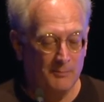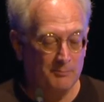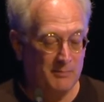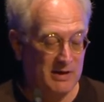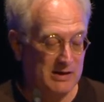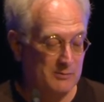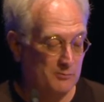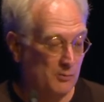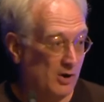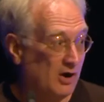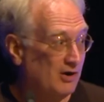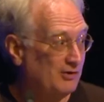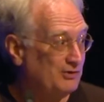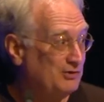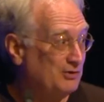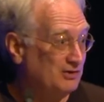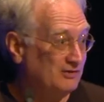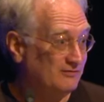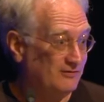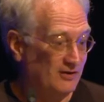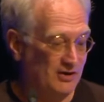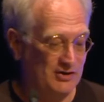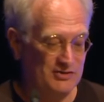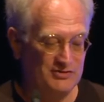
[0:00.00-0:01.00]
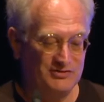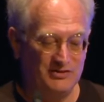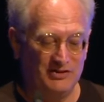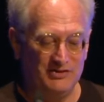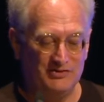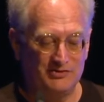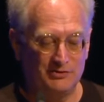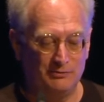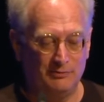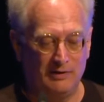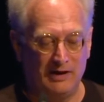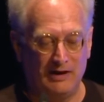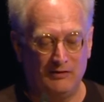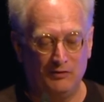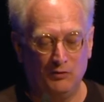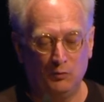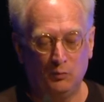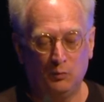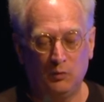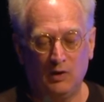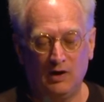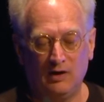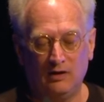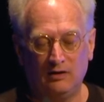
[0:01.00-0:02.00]
Meanwhile, universities around the
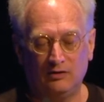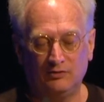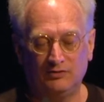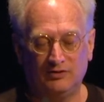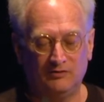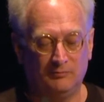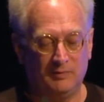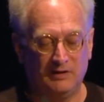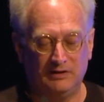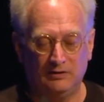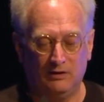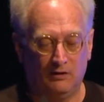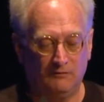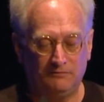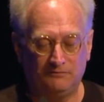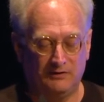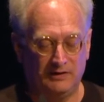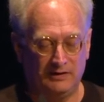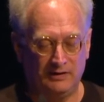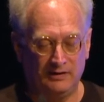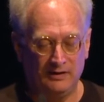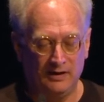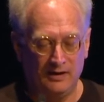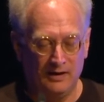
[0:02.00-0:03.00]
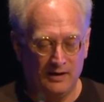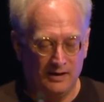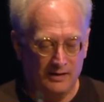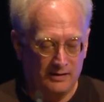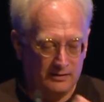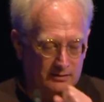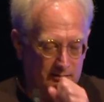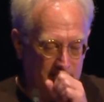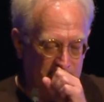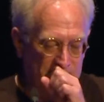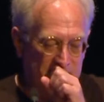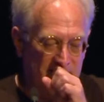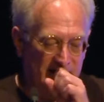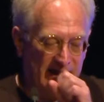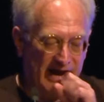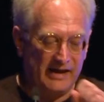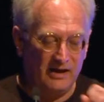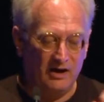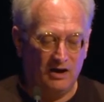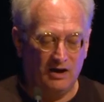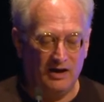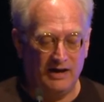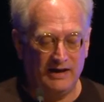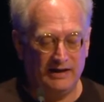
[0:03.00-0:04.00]
world have been offering
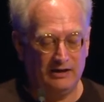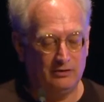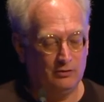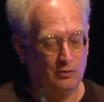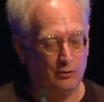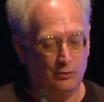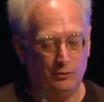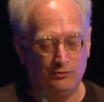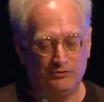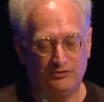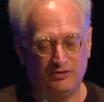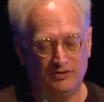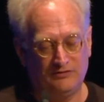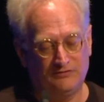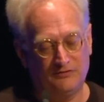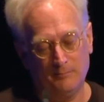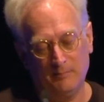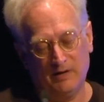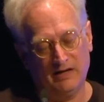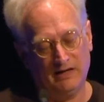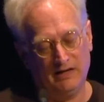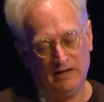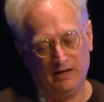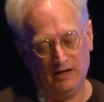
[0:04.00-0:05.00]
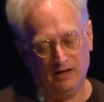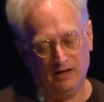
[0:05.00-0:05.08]
AI courses for many